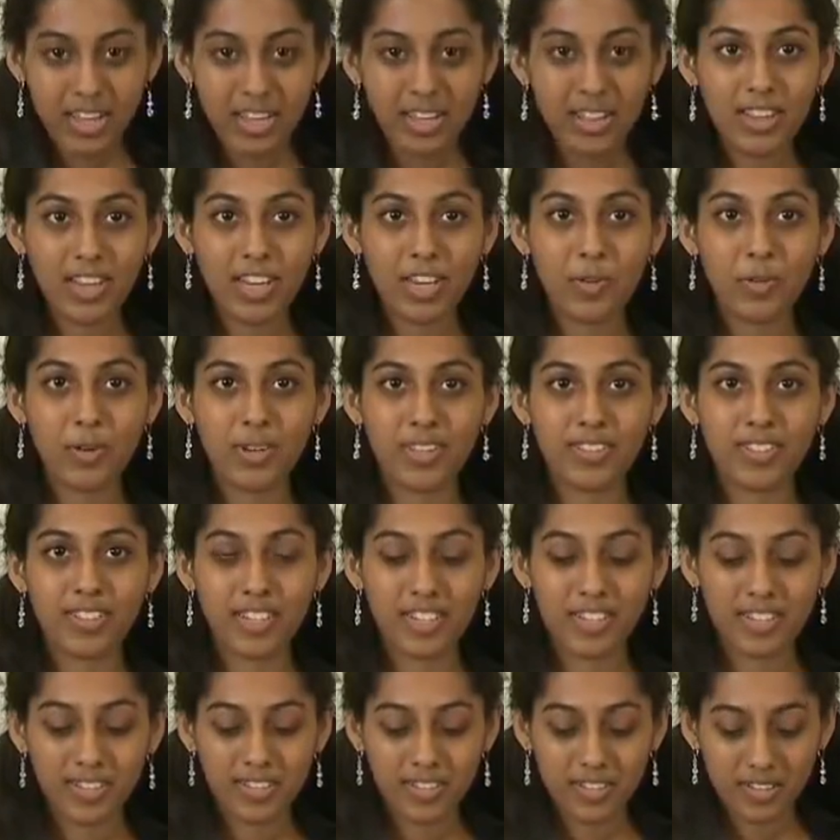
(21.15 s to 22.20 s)

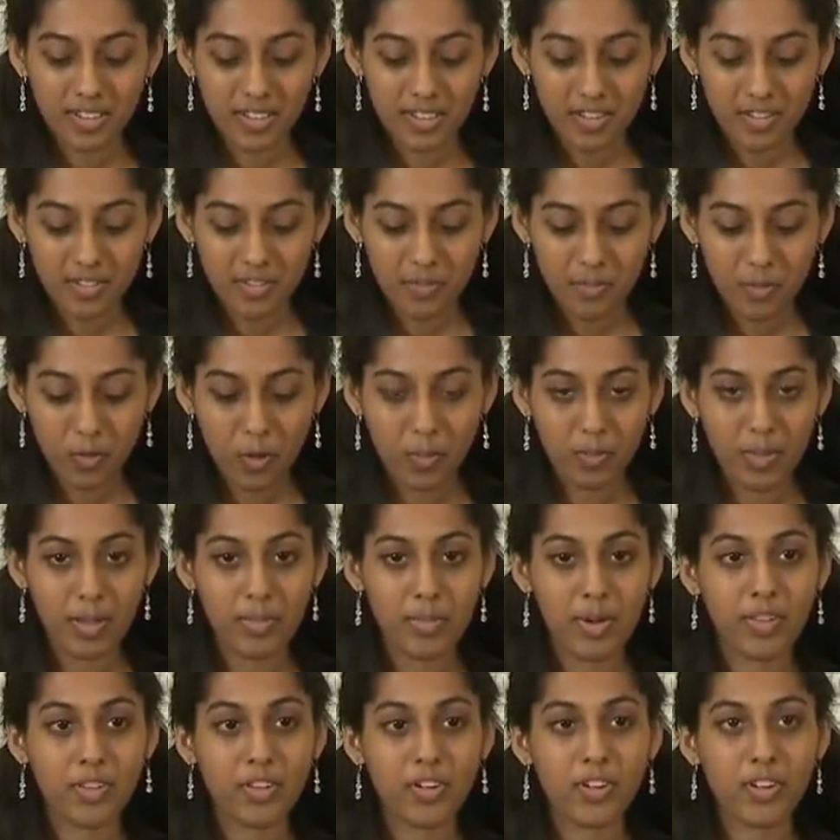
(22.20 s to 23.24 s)
Linguistics, for my
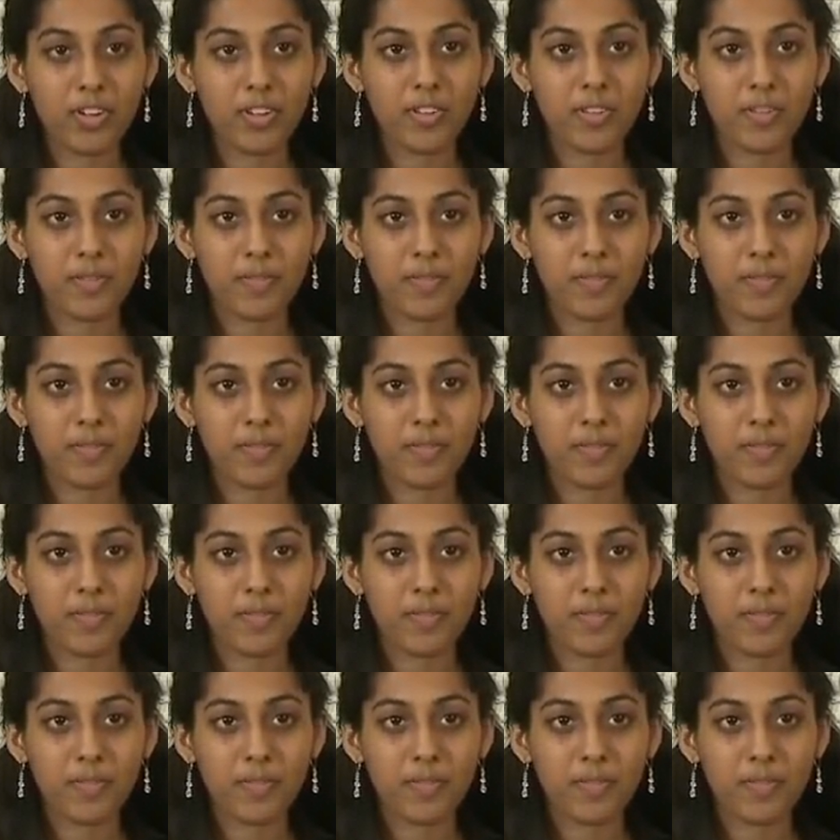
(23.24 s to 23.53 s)
mother.